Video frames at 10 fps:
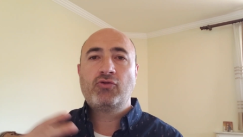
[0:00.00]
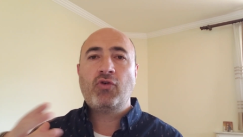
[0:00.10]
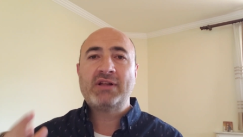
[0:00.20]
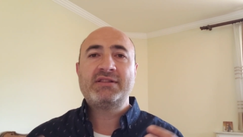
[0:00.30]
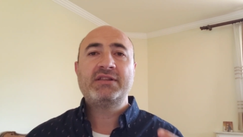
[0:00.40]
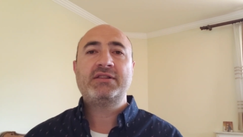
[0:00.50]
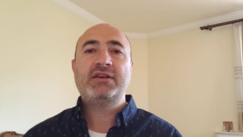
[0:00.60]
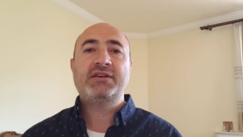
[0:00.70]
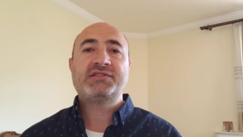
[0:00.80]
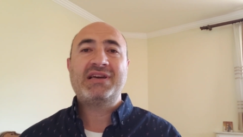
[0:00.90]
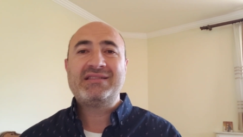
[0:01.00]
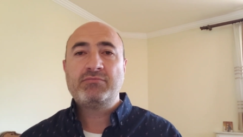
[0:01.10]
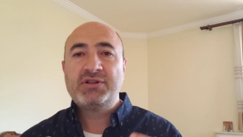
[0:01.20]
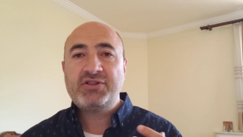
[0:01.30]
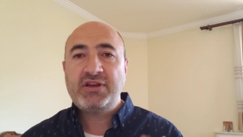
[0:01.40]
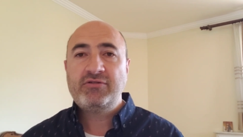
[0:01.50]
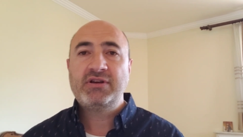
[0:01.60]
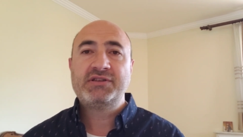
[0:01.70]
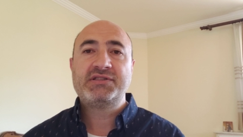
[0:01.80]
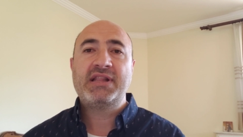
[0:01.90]
quantities and
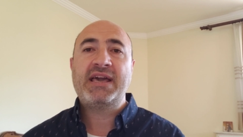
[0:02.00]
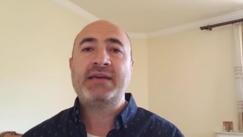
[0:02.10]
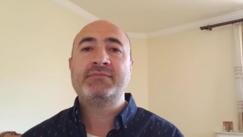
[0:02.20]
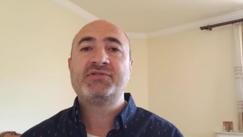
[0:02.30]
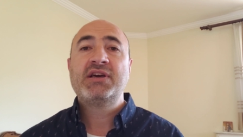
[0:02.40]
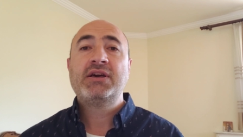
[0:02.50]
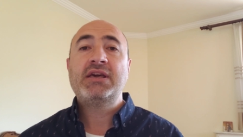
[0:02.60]
material names